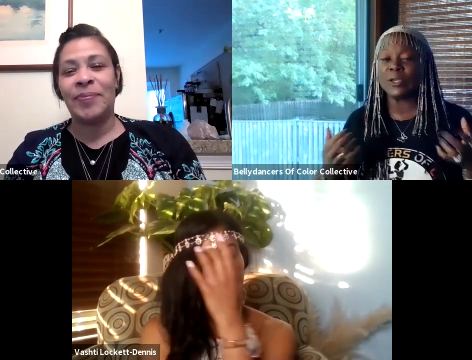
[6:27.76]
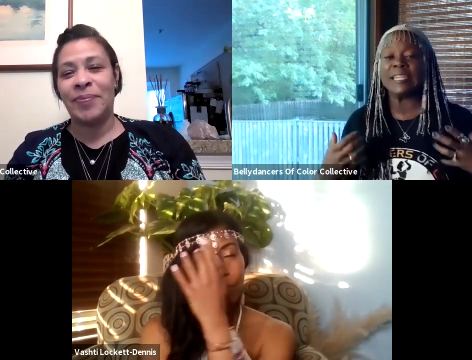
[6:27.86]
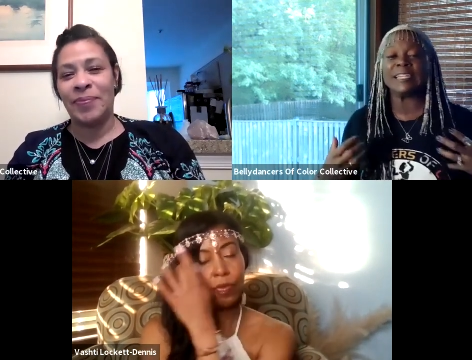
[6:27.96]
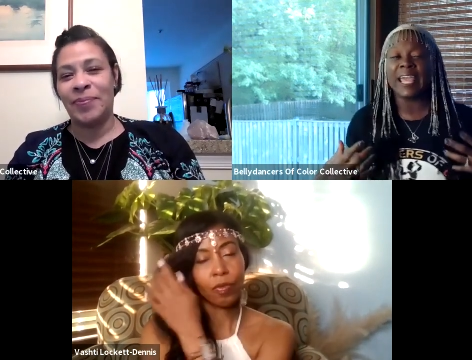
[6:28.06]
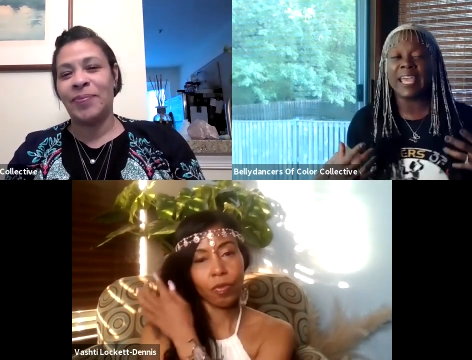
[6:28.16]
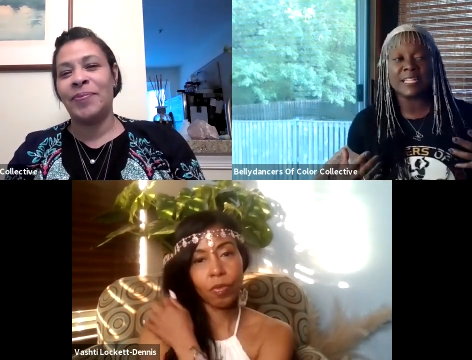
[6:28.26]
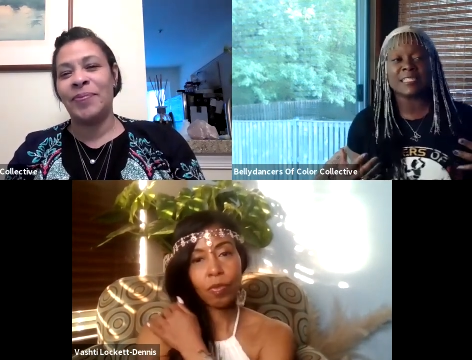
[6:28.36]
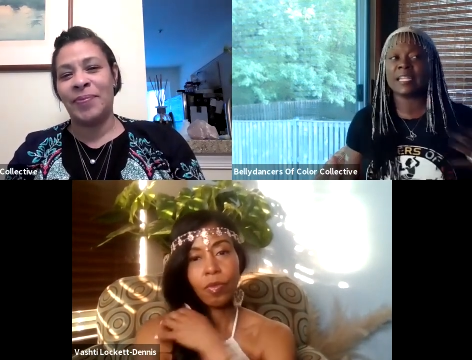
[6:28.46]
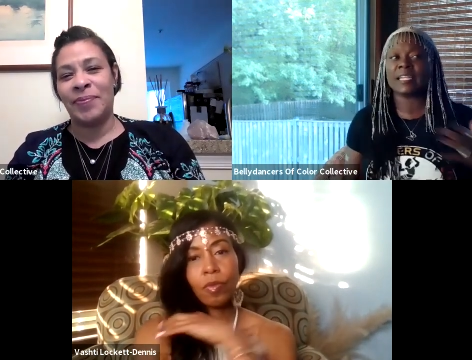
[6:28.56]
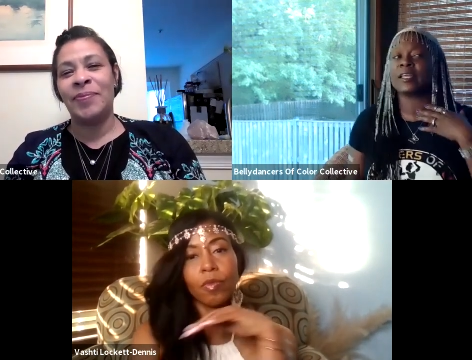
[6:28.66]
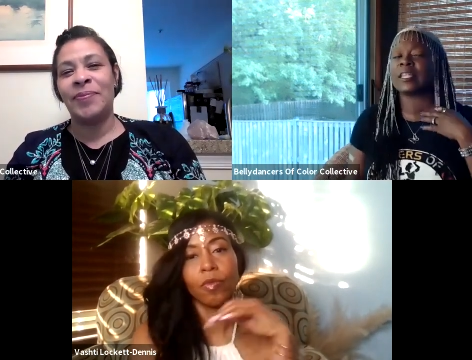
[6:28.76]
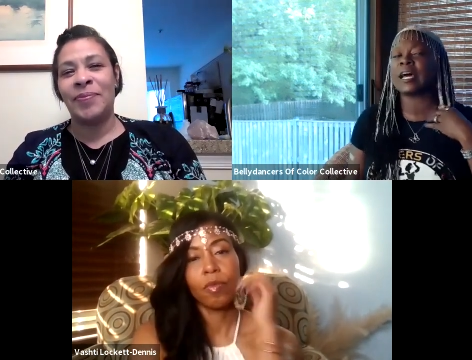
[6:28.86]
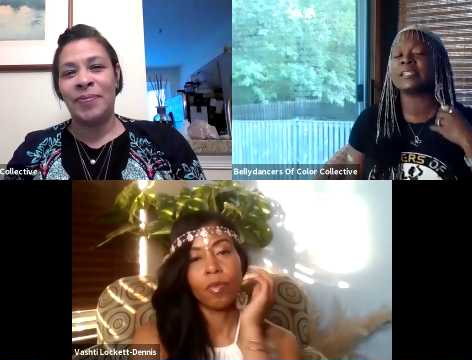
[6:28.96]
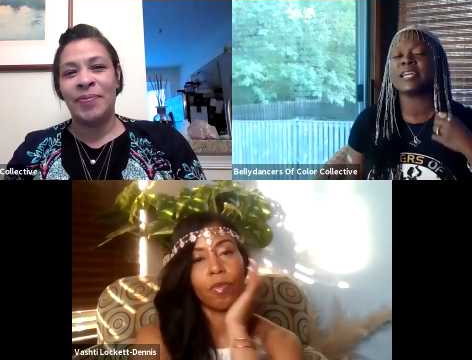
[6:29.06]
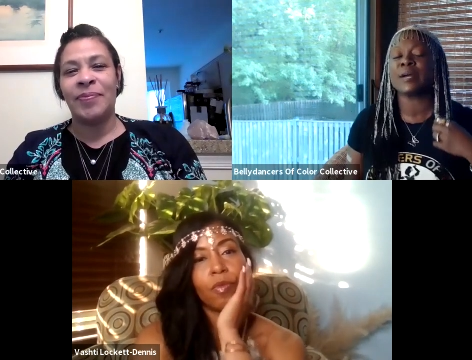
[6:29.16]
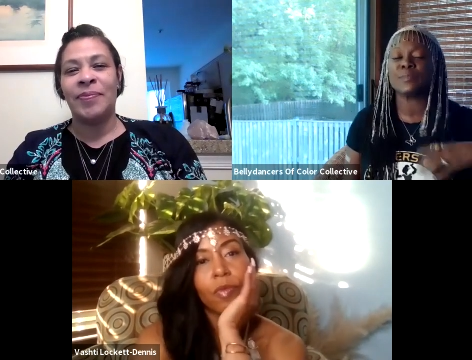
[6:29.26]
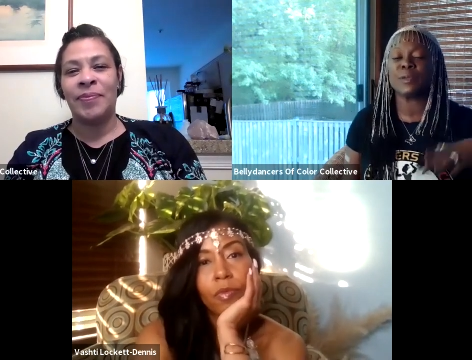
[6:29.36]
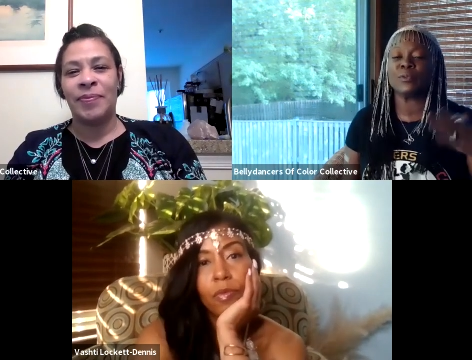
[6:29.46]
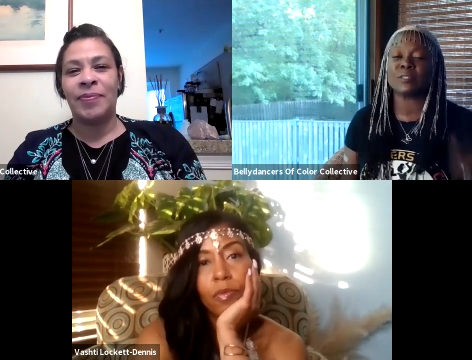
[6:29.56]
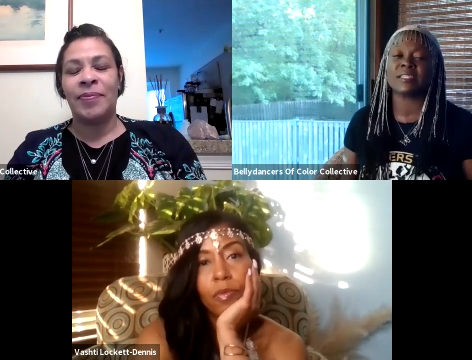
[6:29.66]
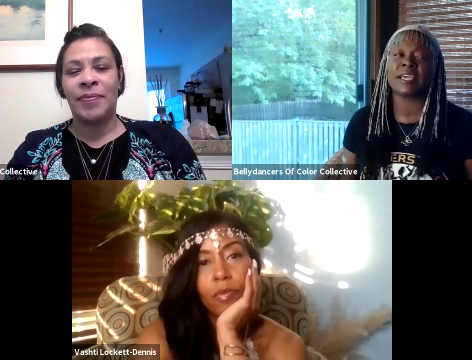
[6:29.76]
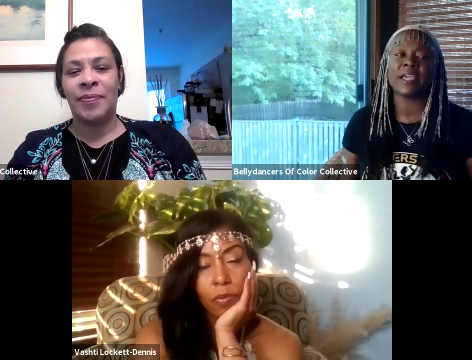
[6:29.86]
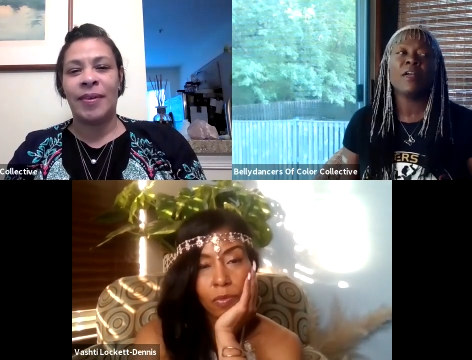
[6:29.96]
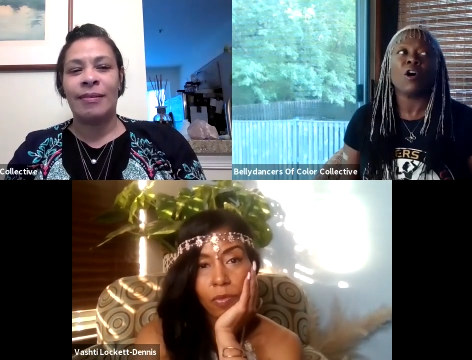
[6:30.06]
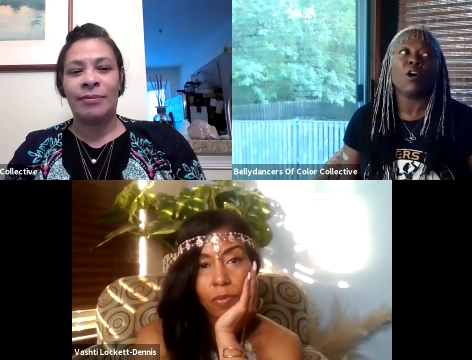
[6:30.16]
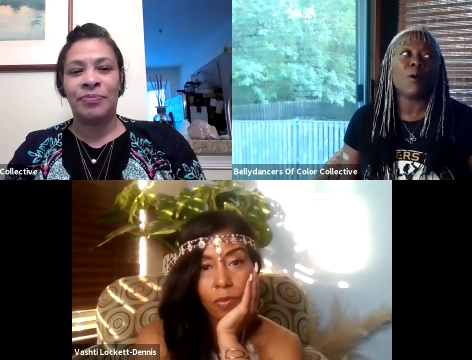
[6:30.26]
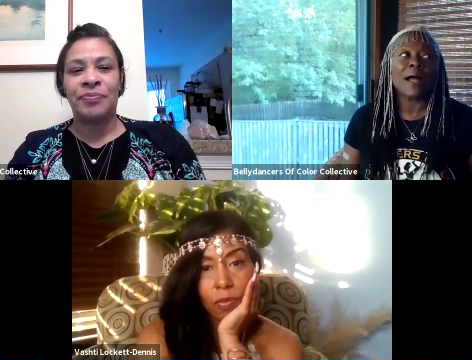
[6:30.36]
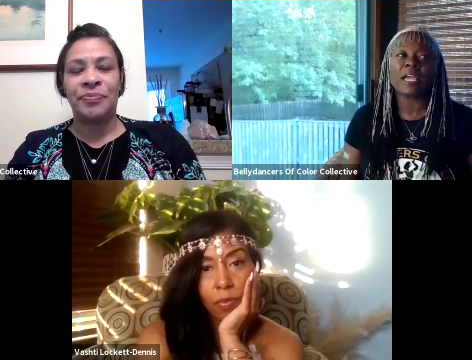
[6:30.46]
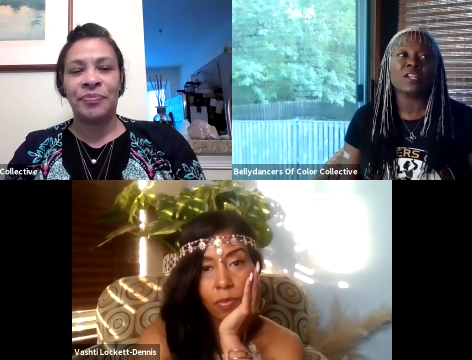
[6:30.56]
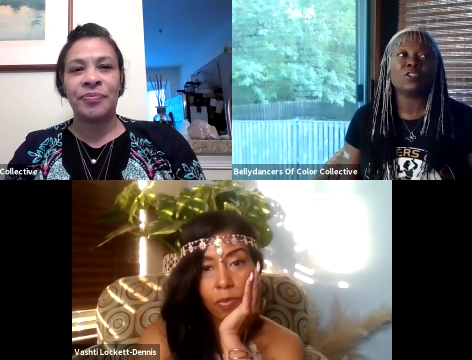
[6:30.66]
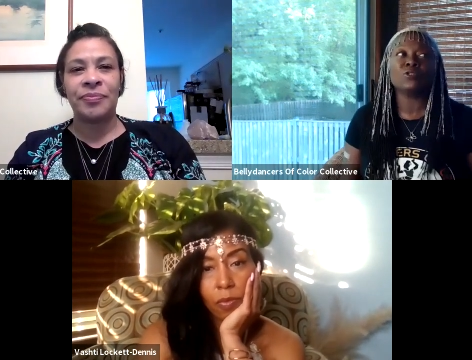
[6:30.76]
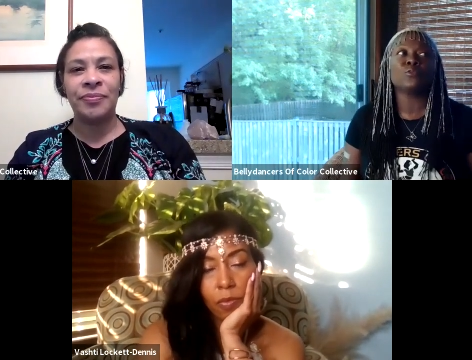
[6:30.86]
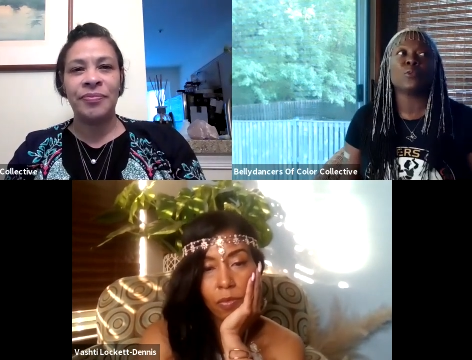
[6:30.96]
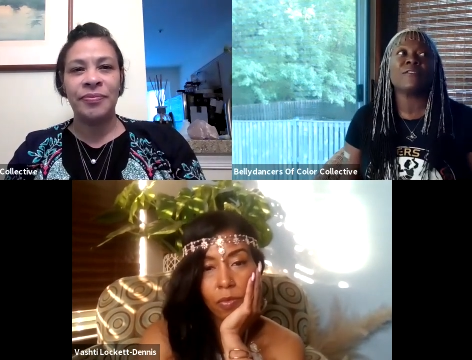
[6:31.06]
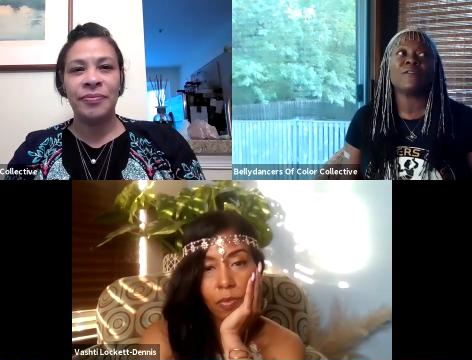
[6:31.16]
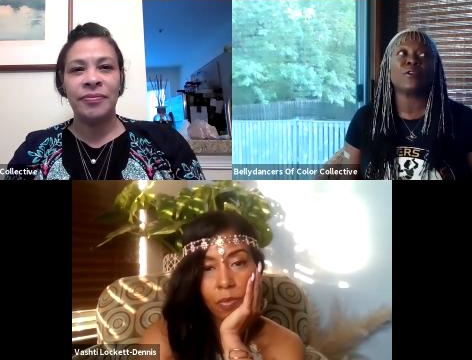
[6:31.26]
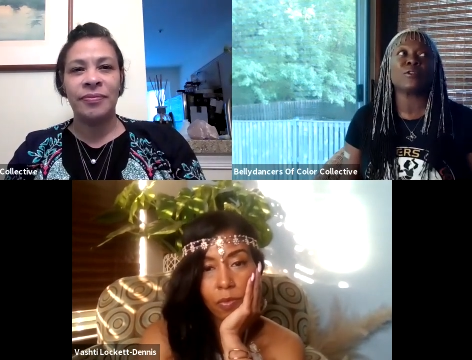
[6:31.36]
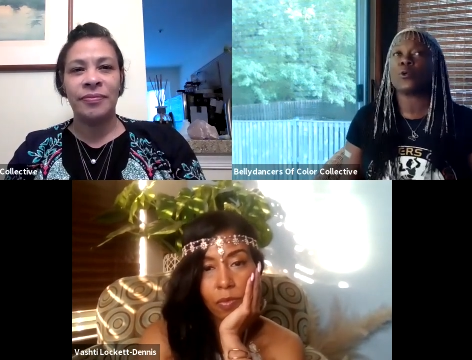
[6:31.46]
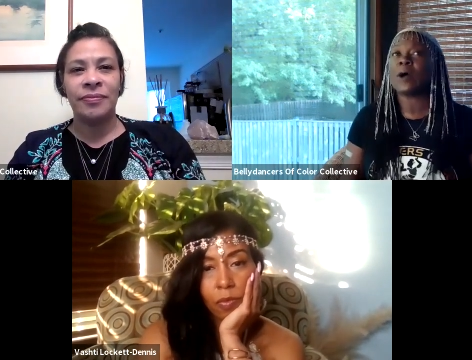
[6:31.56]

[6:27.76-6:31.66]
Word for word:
Speaker 1: We dance, and a lot of times people will say, Oh, I got to lose weight first.